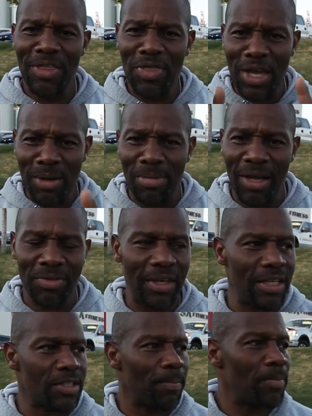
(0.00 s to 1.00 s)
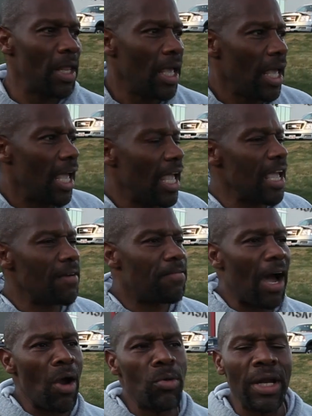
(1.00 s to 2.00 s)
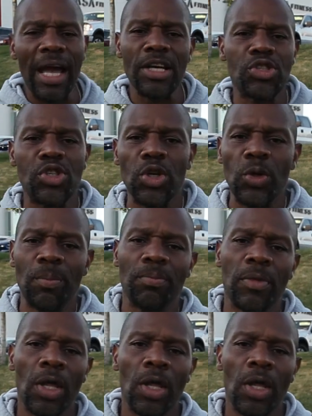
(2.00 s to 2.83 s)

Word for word: Think about this. If I would ask you,